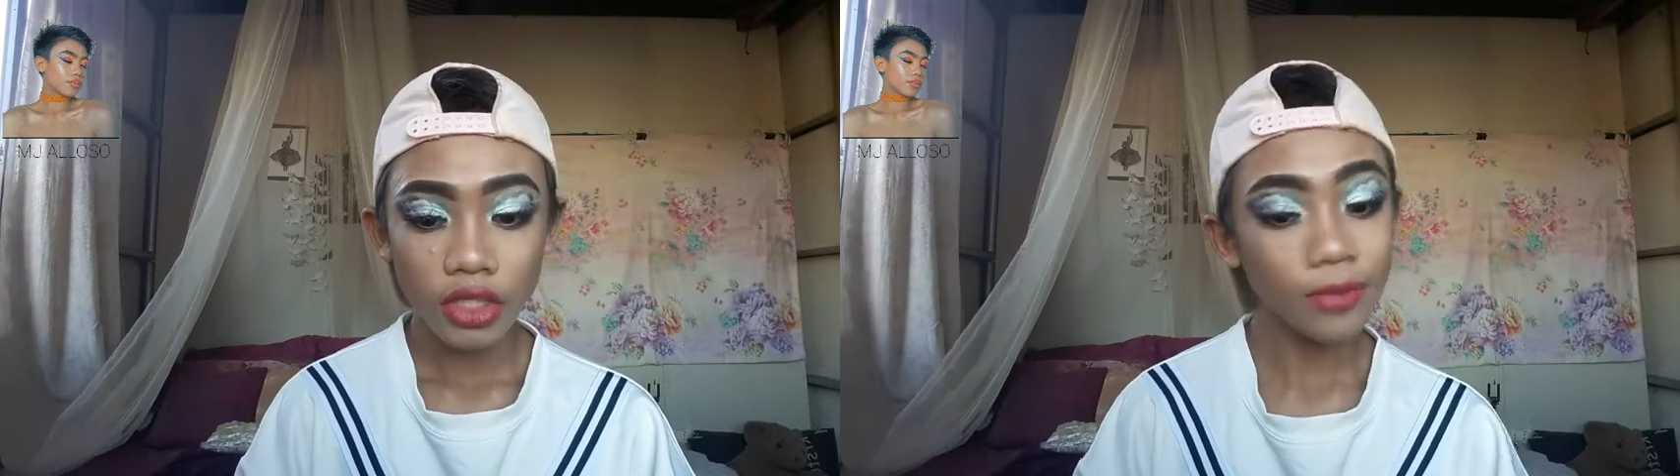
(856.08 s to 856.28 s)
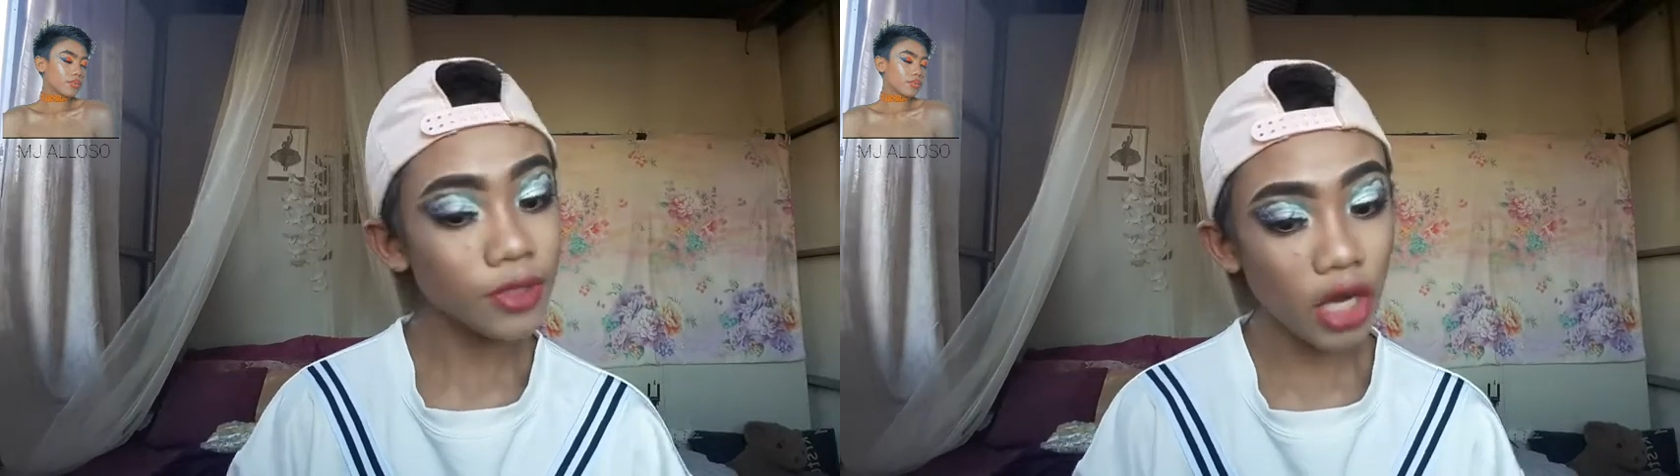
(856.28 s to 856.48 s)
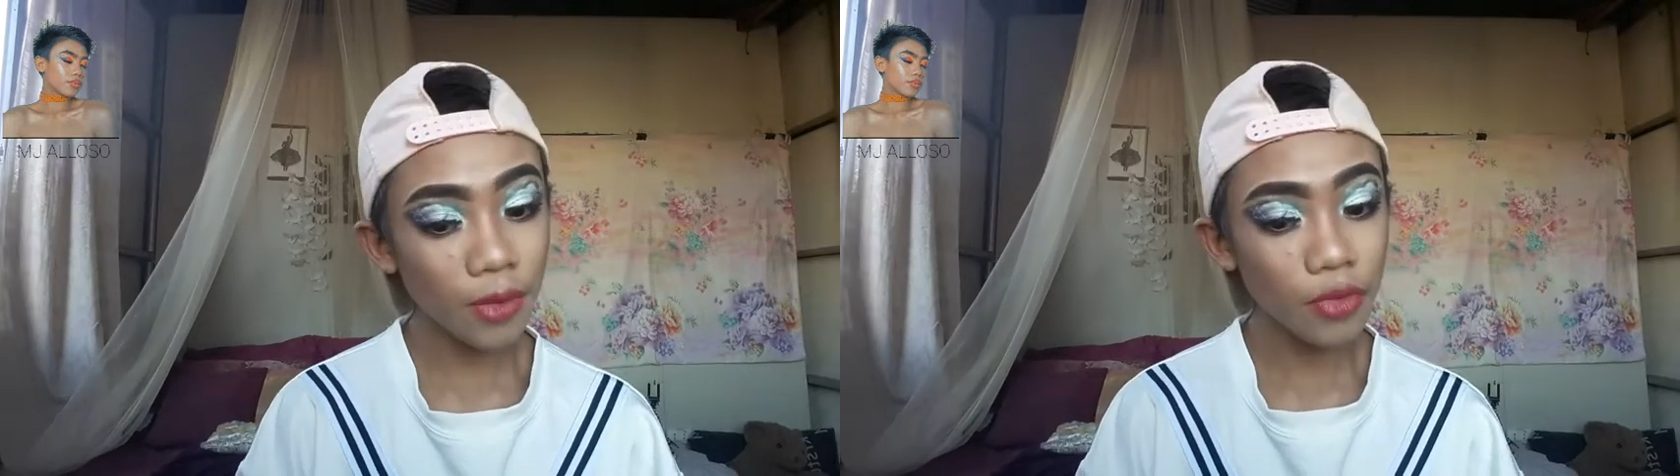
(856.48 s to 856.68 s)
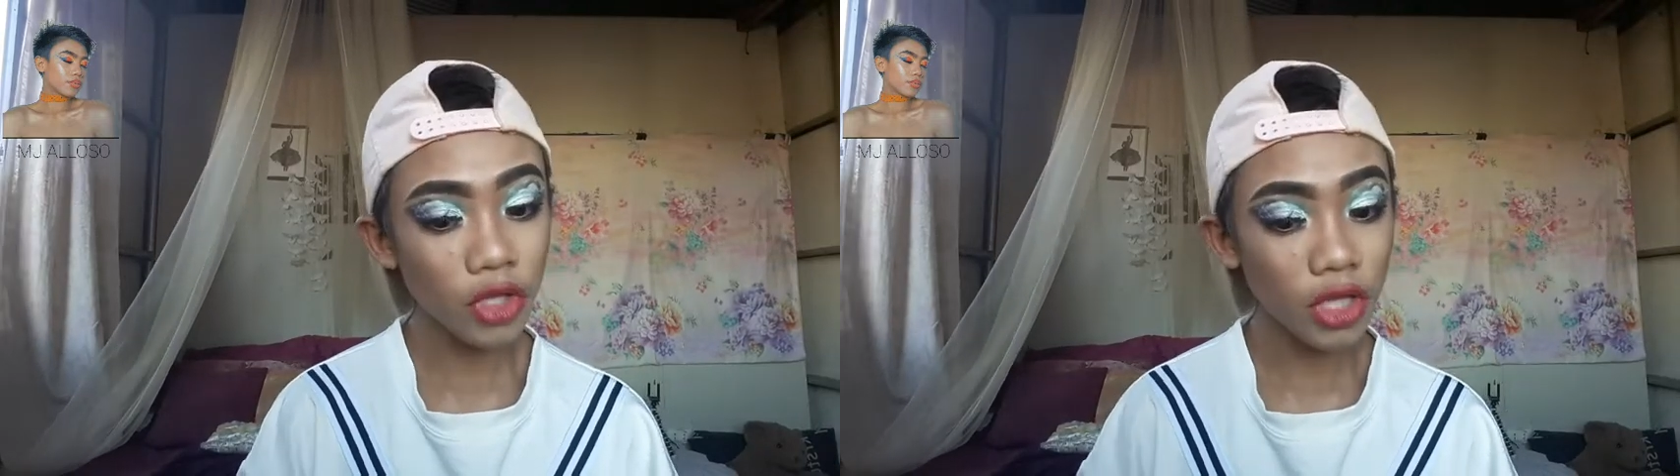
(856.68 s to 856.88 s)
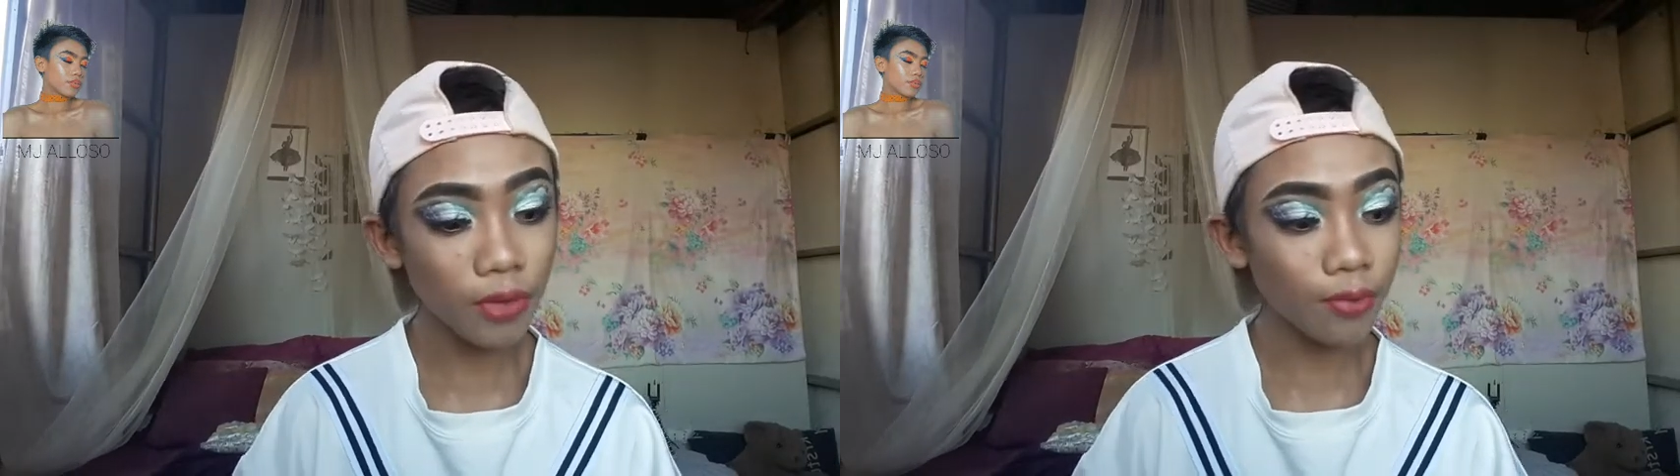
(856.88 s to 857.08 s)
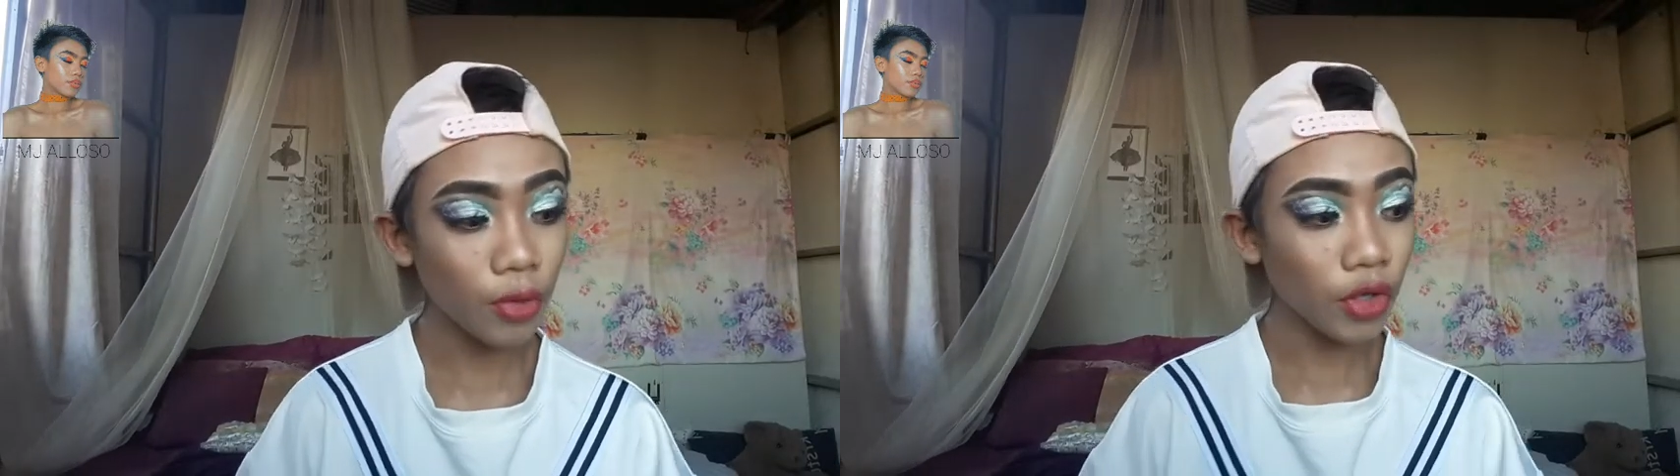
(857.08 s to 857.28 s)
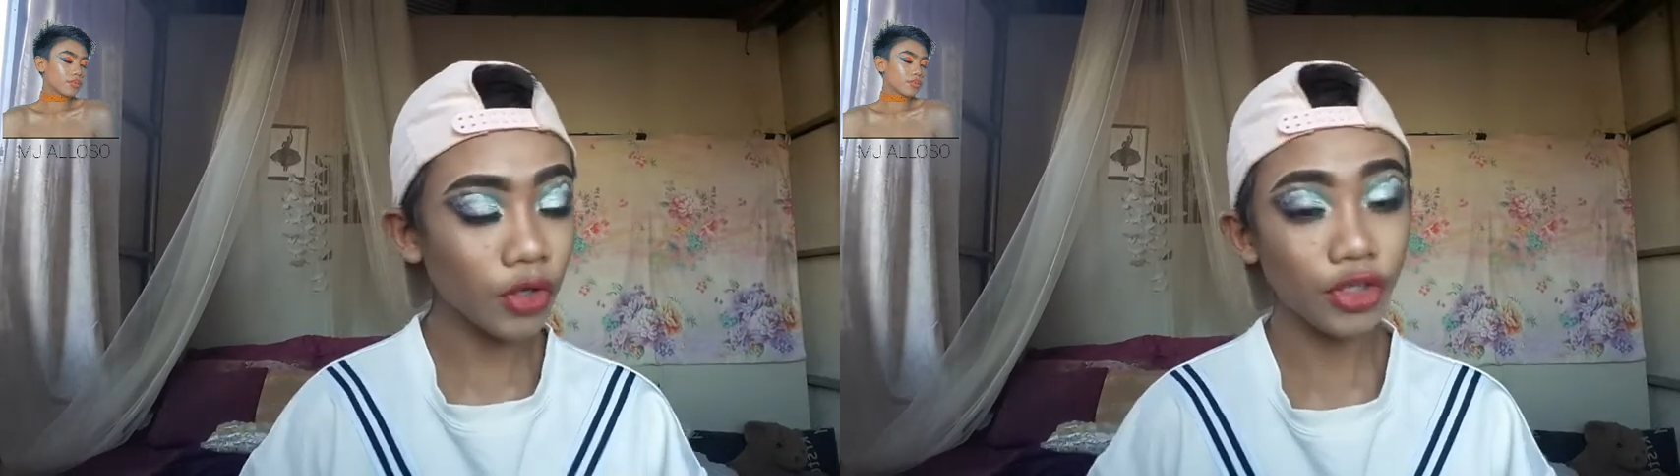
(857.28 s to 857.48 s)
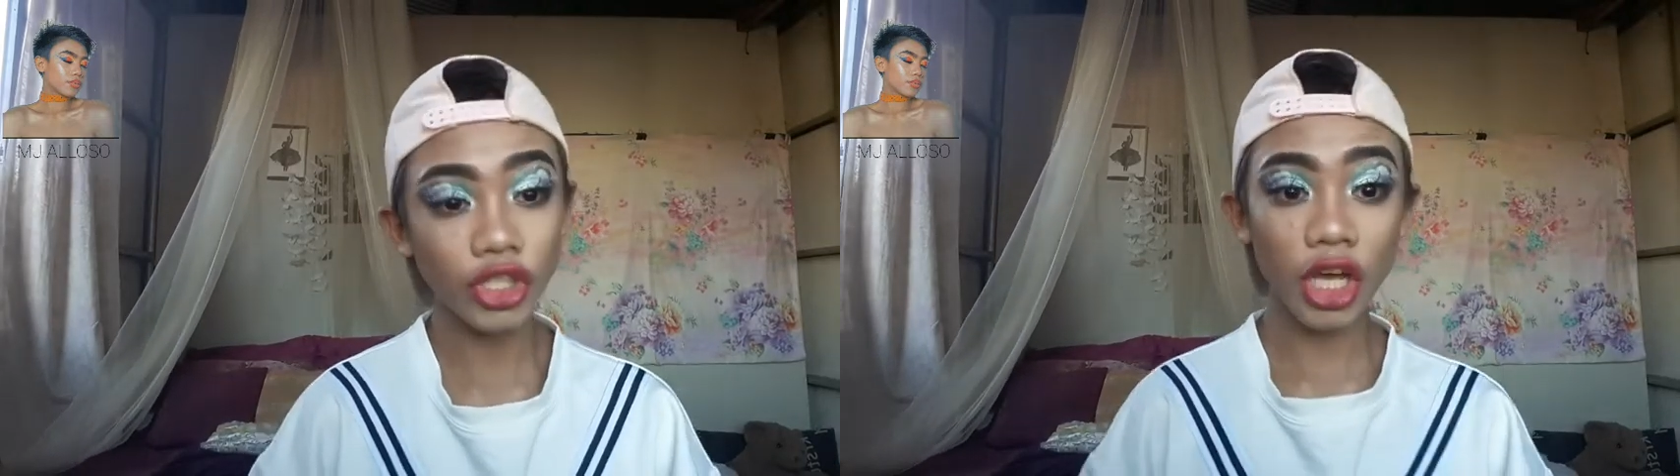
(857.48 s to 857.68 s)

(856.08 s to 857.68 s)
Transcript: subscribe niyo din po yung